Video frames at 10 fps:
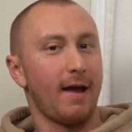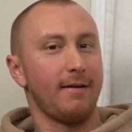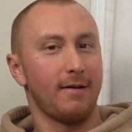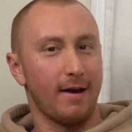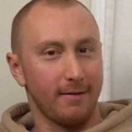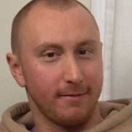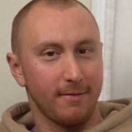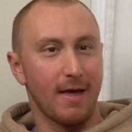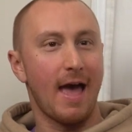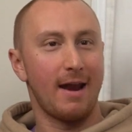and
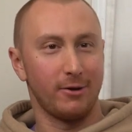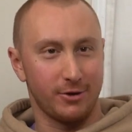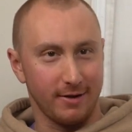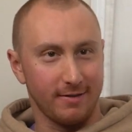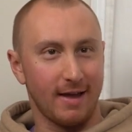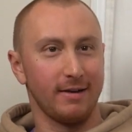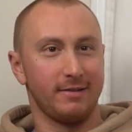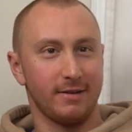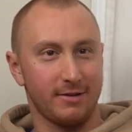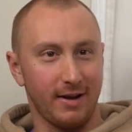the energy that
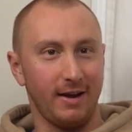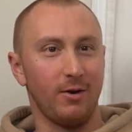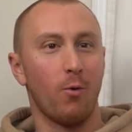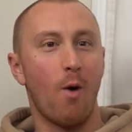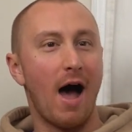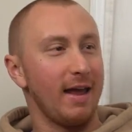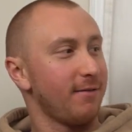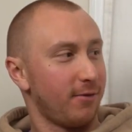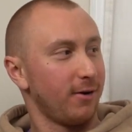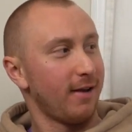exists in Hawaii
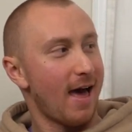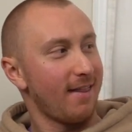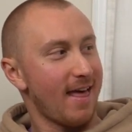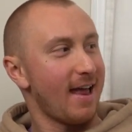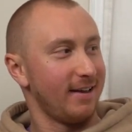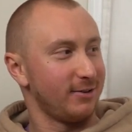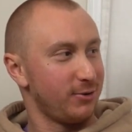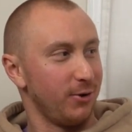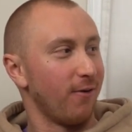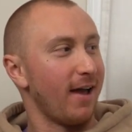for a lot of that
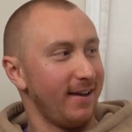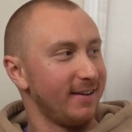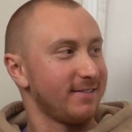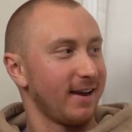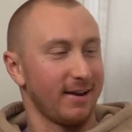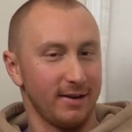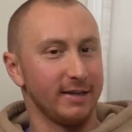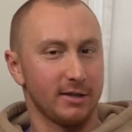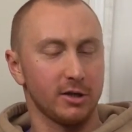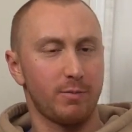is, you're right,
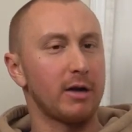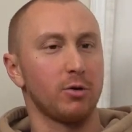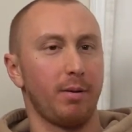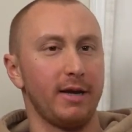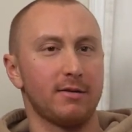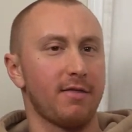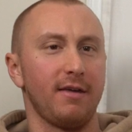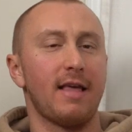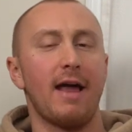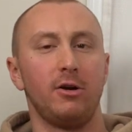it's a special place. I
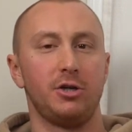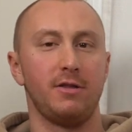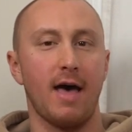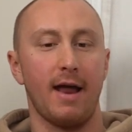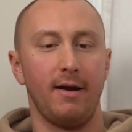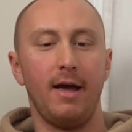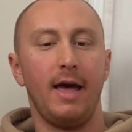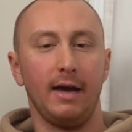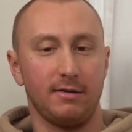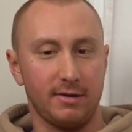think the energy that
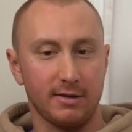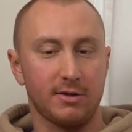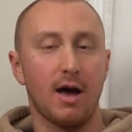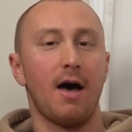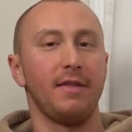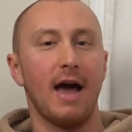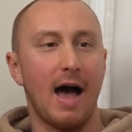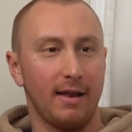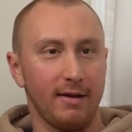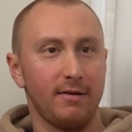exists on the
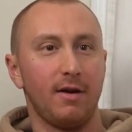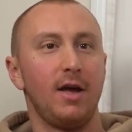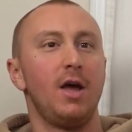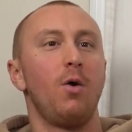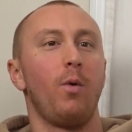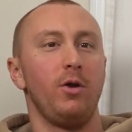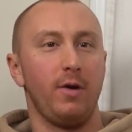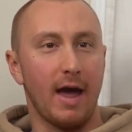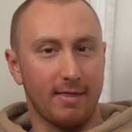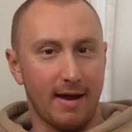island, when you
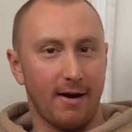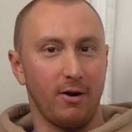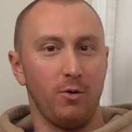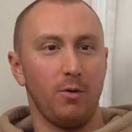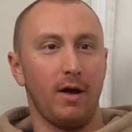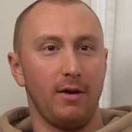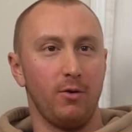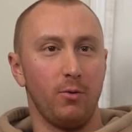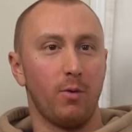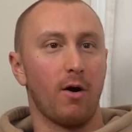get there and
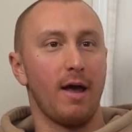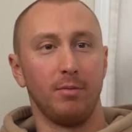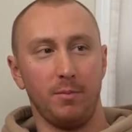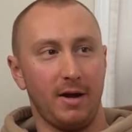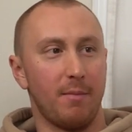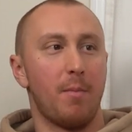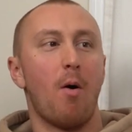you are able to become a